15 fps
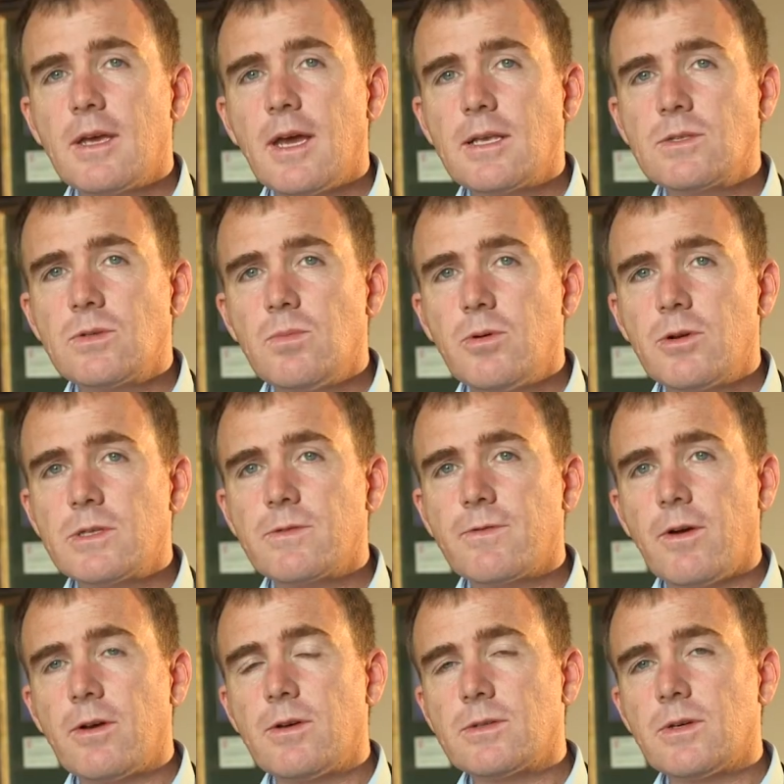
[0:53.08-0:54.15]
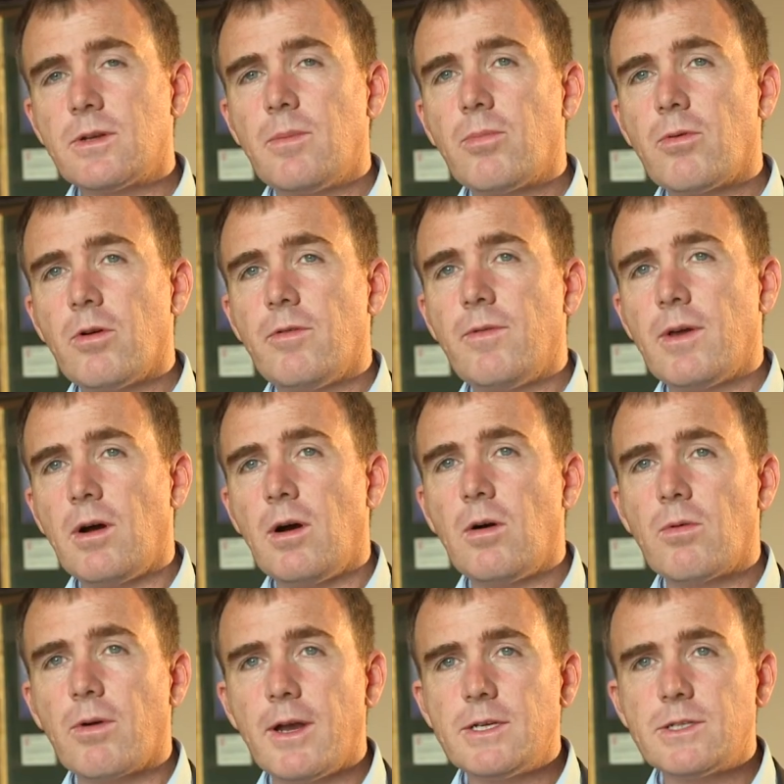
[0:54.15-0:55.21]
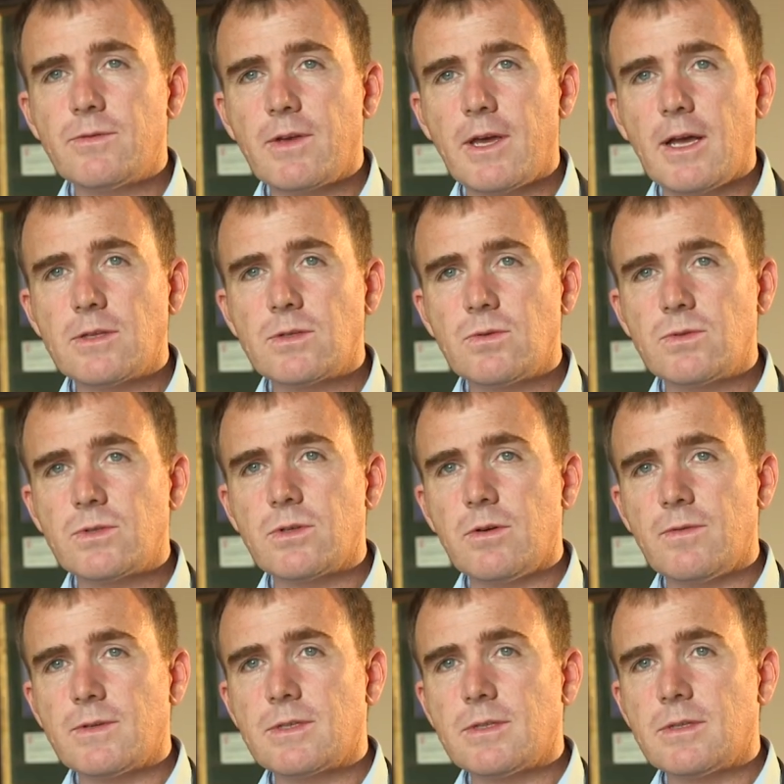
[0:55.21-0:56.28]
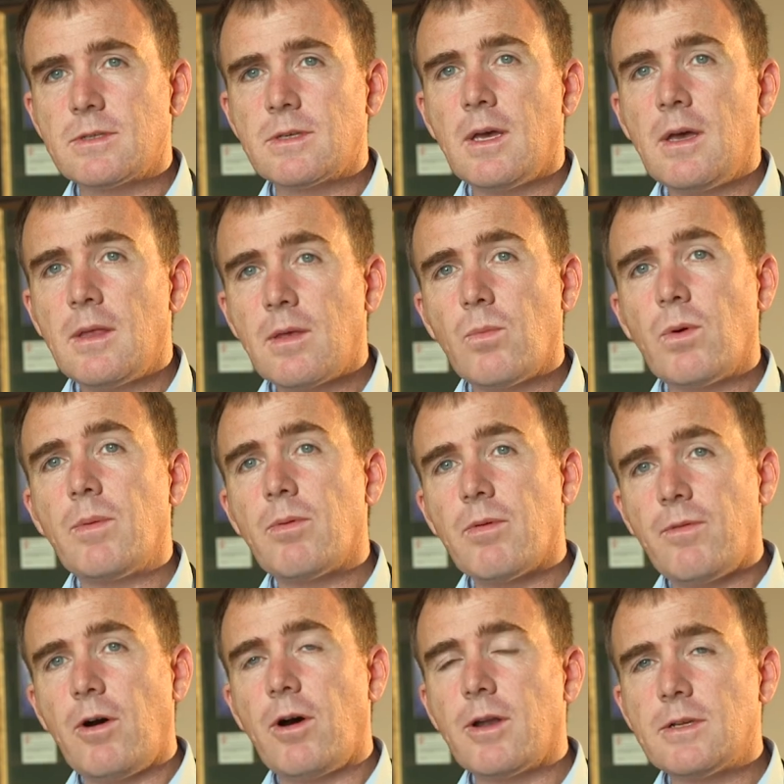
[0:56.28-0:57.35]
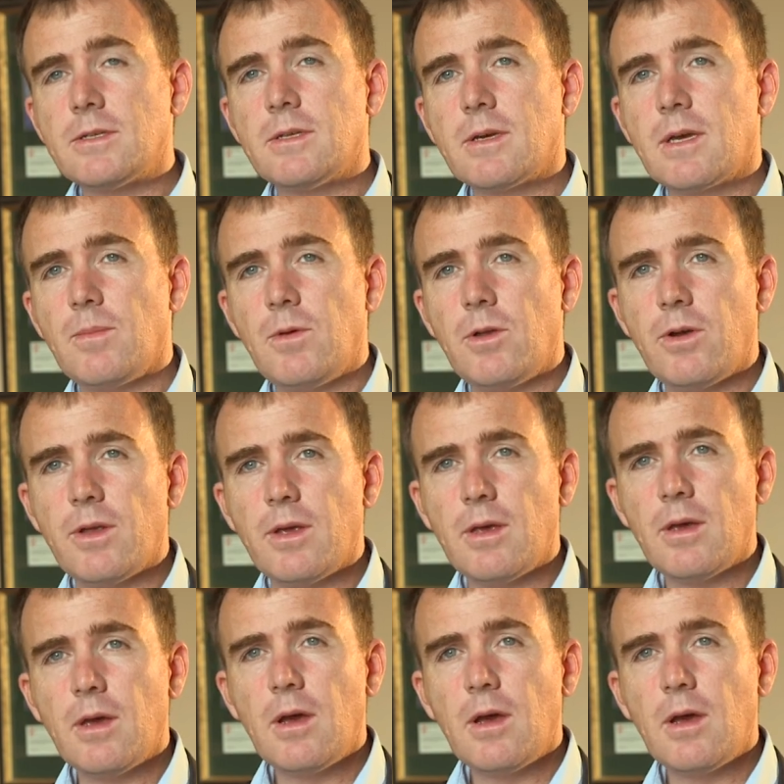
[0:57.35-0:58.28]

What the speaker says: council put its focus on improving a whole range of council services that we provided to the community.